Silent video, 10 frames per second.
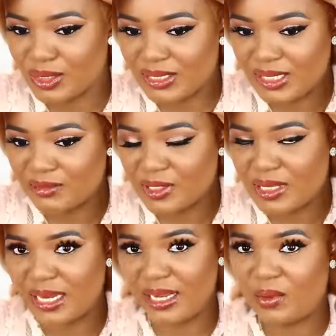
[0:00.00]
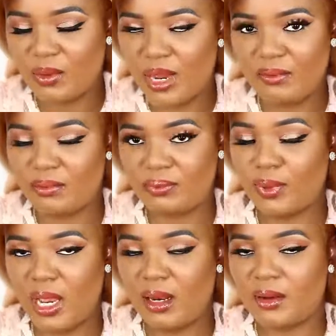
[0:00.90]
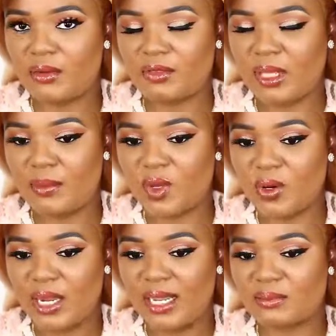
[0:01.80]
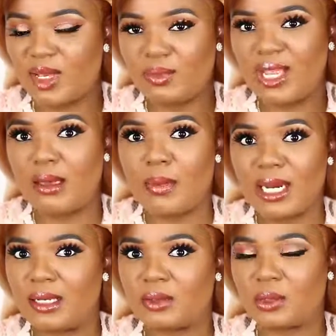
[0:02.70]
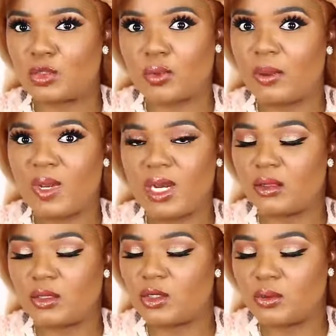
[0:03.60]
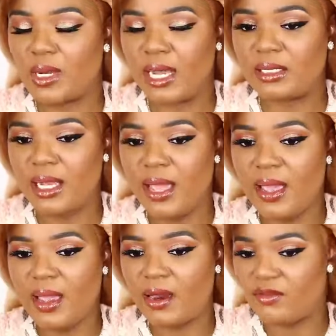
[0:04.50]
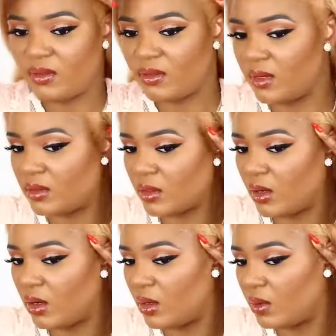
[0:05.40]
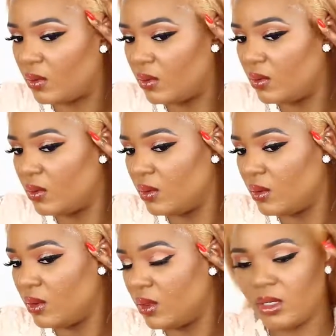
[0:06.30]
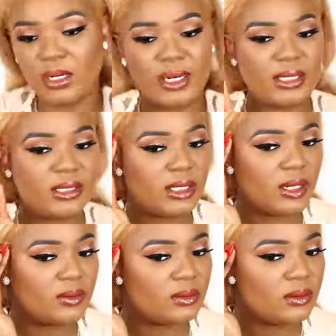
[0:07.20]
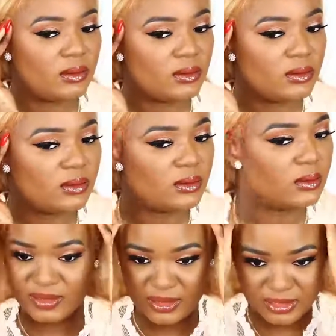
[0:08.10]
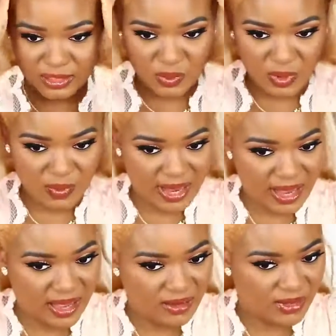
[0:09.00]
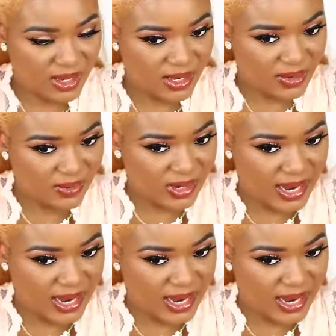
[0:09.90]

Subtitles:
doesn't even take a lot of time, you guys. Maybe a minute or two, and everything is all laid down. So this is what we have here, you